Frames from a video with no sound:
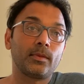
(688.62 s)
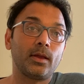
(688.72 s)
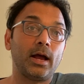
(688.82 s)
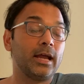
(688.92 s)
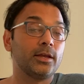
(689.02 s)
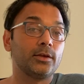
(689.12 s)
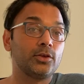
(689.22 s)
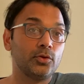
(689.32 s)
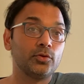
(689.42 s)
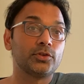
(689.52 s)
I
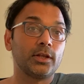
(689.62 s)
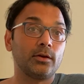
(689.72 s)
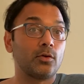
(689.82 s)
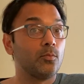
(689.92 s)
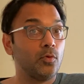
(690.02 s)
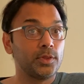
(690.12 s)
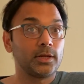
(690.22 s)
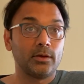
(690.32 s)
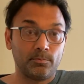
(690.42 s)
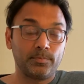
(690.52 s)
usually, or
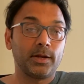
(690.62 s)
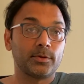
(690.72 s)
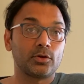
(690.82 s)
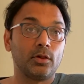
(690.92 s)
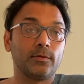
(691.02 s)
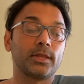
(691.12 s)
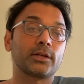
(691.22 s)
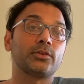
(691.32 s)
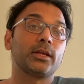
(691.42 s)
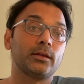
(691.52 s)
mostly, pretty much always
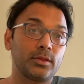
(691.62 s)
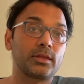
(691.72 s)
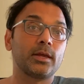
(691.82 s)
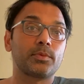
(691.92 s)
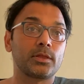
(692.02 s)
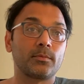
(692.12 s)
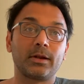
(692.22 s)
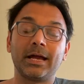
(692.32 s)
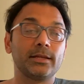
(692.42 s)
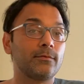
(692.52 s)
actually, skip summer.
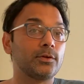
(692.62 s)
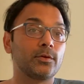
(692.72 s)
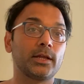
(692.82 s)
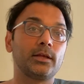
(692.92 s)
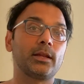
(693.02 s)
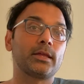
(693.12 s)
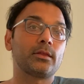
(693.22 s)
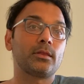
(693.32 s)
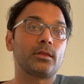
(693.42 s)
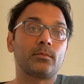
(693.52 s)
I never took any classes
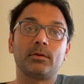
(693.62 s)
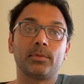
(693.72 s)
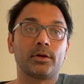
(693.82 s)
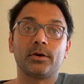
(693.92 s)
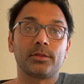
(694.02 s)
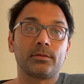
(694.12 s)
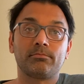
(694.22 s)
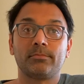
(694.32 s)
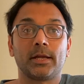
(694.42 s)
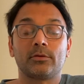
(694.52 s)
in summer because
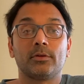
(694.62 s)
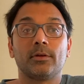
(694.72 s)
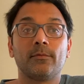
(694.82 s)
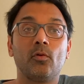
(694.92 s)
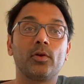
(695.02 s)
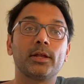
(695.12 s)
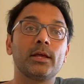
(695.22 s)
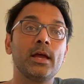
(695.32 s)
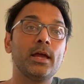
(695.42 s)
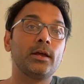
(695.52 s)
I couldn't afford
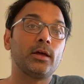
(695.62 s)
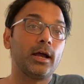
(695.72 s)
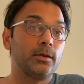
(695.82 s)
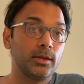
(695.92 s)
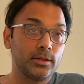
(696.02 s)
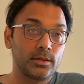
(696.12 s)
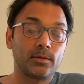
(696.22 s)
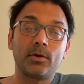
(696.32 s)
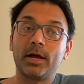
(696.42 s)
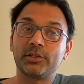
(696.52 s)
it. In
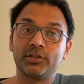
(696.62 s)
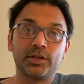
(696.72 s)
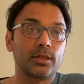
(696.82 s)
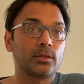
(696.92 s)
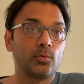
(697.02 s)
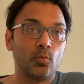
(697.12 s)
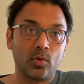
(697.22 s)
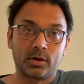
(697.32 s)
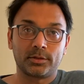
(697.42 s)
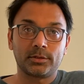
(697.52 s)
summer, I just
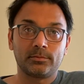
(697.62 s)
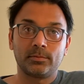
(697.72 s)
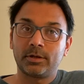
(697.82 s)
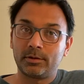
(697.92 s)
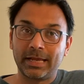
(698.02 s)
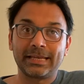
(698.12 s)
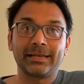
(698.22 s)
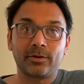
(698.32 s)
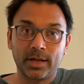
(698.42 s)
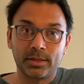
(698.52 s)
worked like
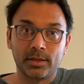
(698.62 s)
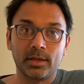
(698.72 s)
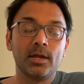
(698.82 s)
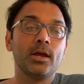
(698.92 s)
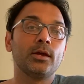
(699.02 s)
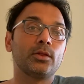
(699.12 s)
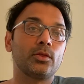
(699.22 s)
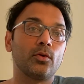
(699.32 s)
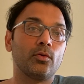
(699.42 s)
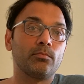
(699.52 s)
crazy.
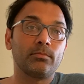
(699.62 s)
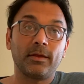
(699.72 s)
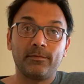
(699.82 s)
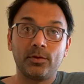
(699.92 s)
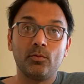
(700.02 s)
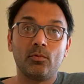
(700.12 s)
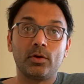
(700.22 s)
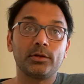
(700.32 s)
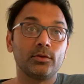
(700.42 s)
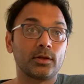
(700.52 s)
So if you
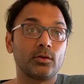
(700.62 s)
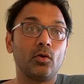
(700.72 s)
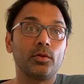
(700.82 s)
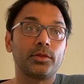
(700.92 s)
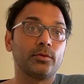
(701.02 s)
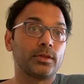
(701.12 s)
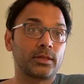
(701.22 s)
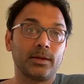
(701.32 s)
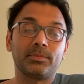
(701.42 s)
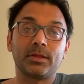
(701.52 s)
want, you can also
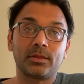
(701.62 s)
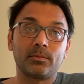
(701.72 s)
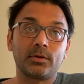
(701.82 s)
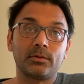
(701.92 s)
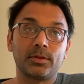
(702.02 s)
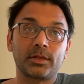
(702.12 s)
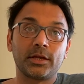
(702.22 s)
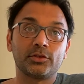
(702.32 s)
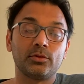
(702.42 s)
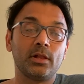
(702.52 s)
skip the summer
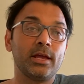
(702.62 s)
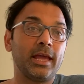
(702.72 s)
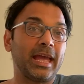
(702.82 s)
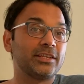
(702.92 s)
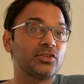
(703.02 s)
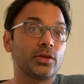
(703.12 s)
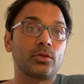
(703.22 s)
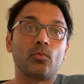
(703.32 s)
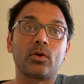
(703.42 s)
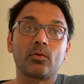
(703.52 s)
schedule and just
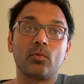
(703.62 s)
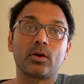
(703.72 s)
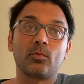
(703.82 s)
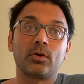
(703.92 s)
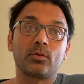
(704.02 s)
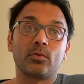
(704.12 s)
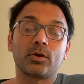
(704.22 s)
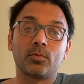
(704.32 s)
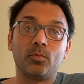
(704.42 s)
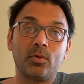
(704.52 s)
work
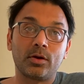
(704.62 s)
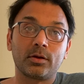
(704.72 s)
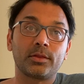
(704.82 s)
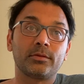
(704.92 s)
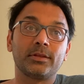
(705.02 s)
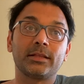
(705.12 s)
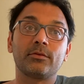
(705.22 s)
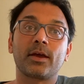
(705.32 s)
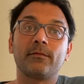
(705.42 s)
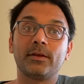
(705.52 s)
so that
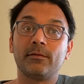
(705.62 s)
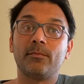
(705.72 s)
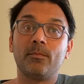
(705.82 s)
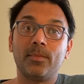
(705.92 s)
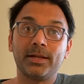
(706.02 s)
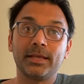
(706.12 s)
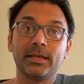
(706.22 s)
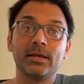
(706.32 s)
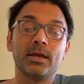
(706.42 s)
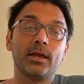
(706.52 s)
you have enough
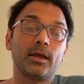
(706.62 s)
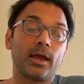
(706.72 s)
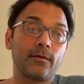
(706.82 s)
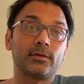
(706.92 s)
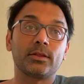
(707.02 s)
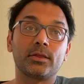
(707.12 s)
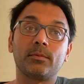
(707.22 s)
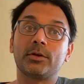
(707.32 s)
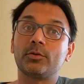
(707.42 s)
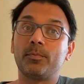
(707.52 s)
money after the
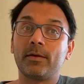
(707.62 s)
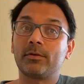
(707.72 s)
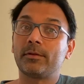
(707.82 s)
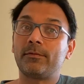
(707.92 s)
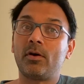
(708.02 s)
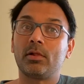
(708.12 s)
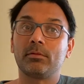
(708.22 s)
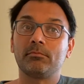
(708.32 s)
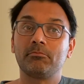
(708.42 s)
summer to pay for the fall.